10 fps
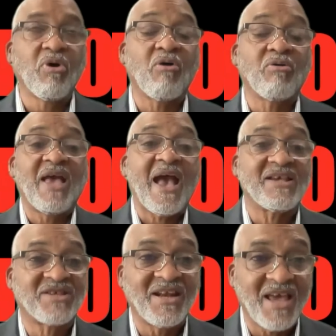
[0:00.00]
were only
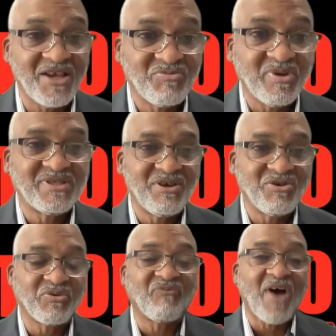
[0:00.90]
asking the
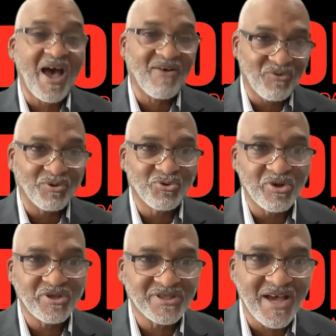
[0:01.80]
HBCUs for 5 full
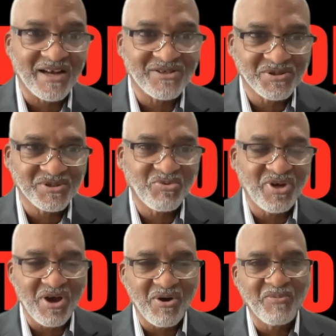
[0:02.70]
tuition scholarships, because we
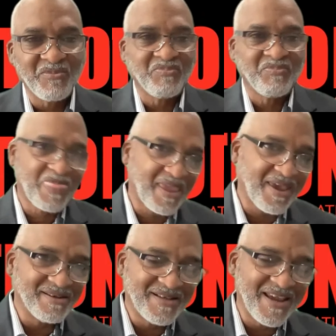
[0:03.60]
know
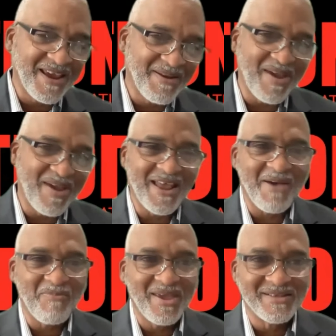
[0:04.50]
getting 10 may
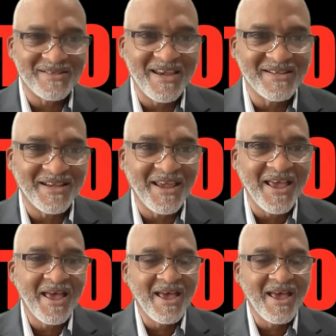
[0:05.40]
not be as easy